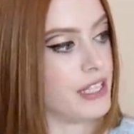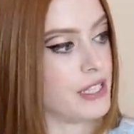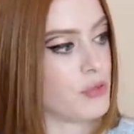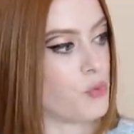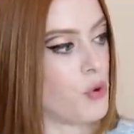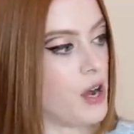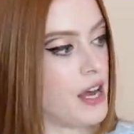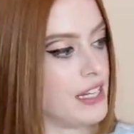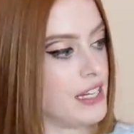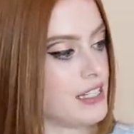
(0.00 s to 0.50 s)
this
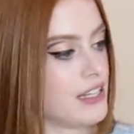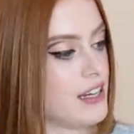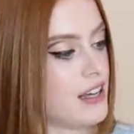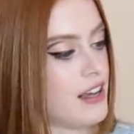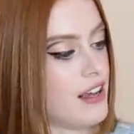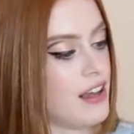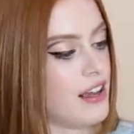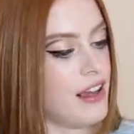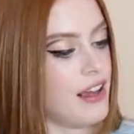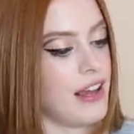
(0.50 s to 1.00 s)
white.
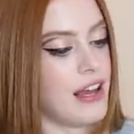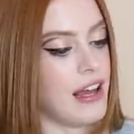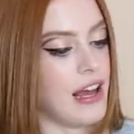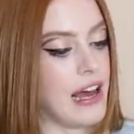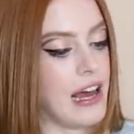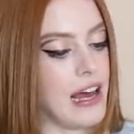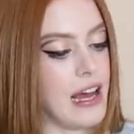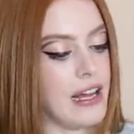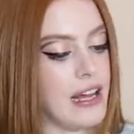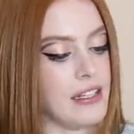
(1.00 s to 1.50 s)

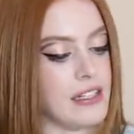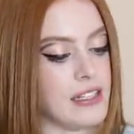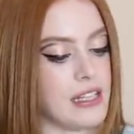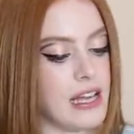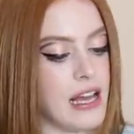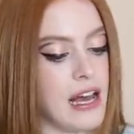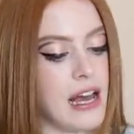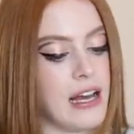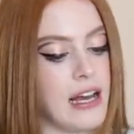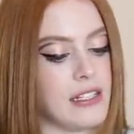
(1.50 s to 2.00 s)
And
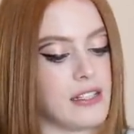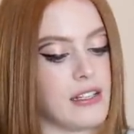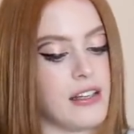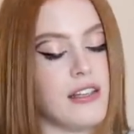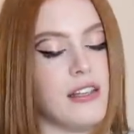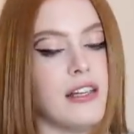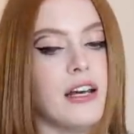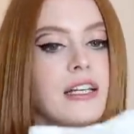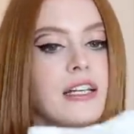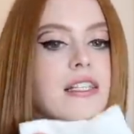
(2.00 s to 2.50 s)
it has a
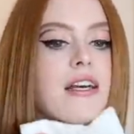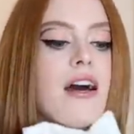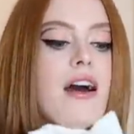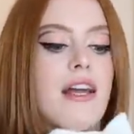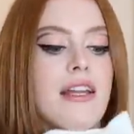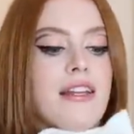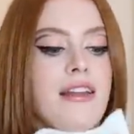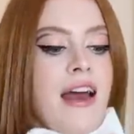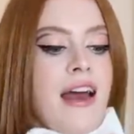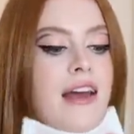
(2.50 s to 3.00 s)
nice
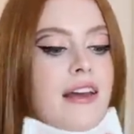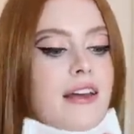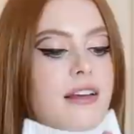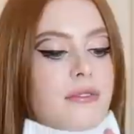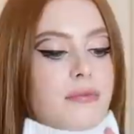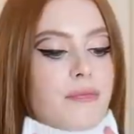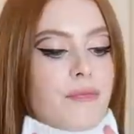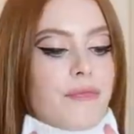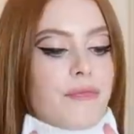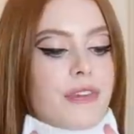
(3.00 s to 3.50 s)
high neck,
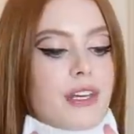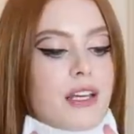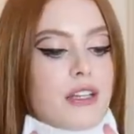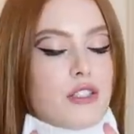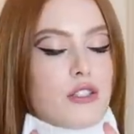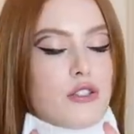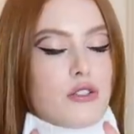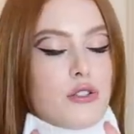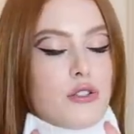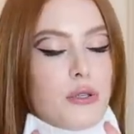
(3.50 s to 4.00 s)

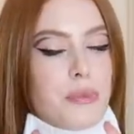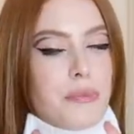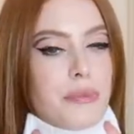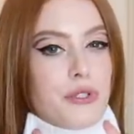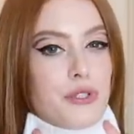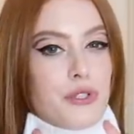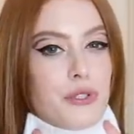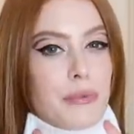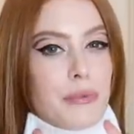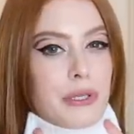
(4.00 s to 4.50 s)
super,
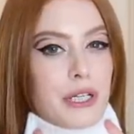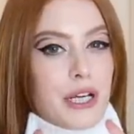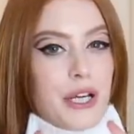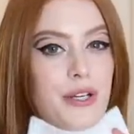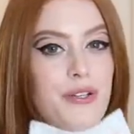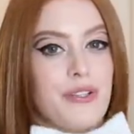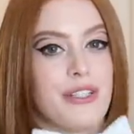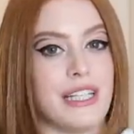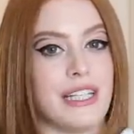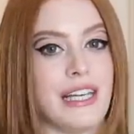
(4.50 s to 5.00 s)
super
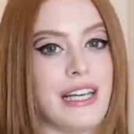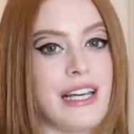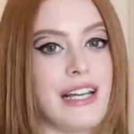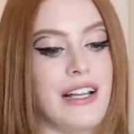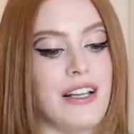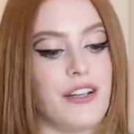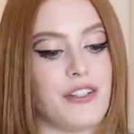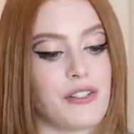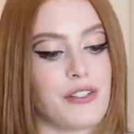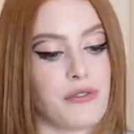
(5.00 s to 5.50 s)
cozy.
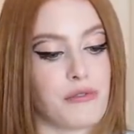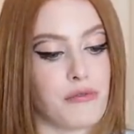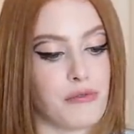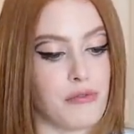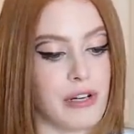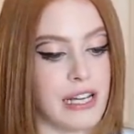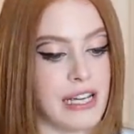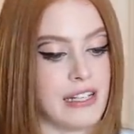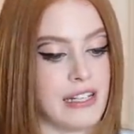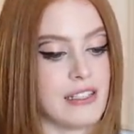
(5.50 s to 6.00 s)
It looks
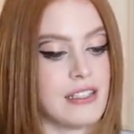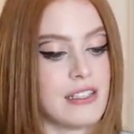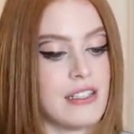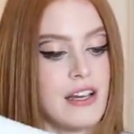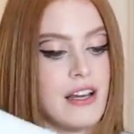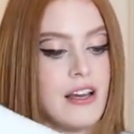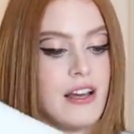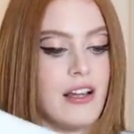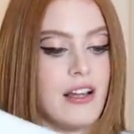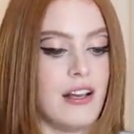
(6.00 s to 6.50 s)
great,
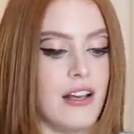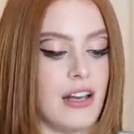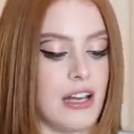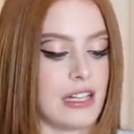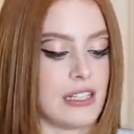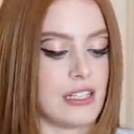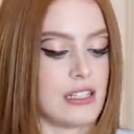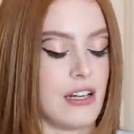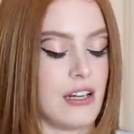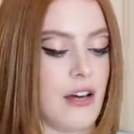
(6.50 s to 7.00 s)

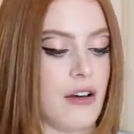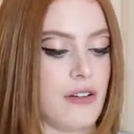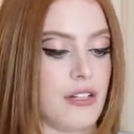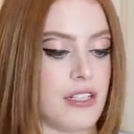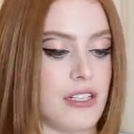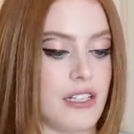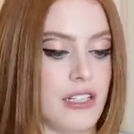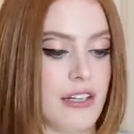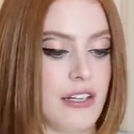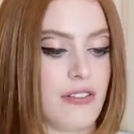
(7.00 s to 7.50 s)
like styled
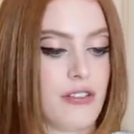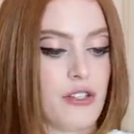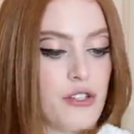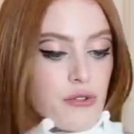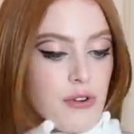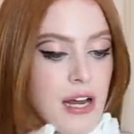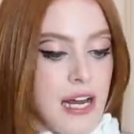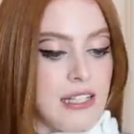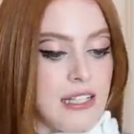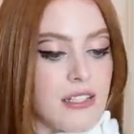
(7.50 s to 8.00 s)
underneath a
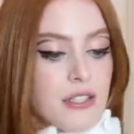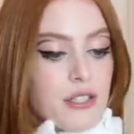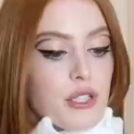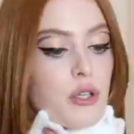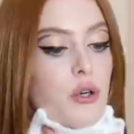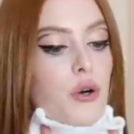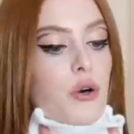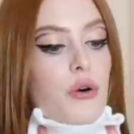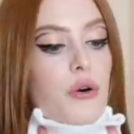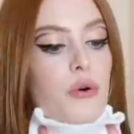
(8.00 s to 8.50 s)
dress
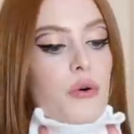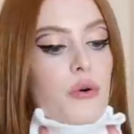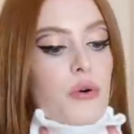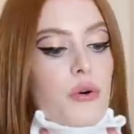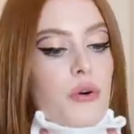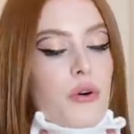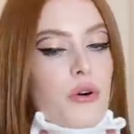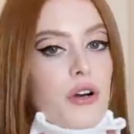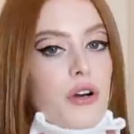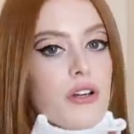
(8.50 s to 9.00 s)

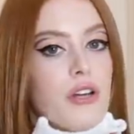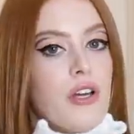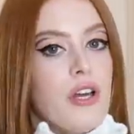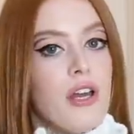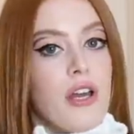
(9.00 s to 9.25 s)
or